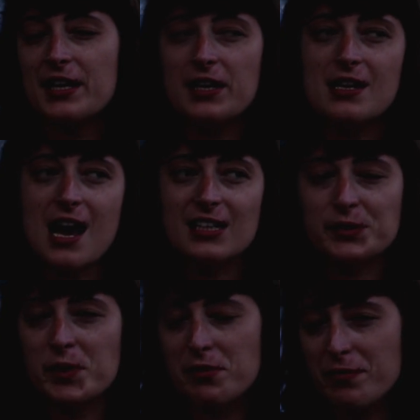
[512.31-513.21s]
He
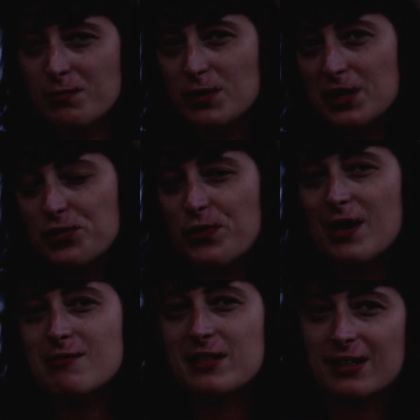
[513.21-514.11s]
asked me if I want to
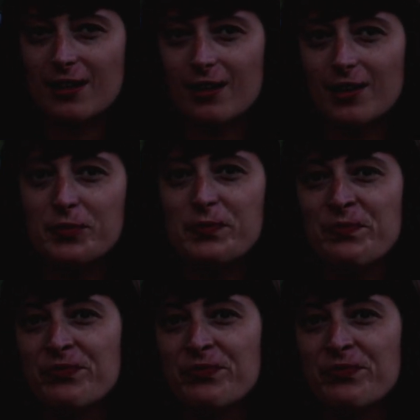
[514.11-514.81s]
drive his car,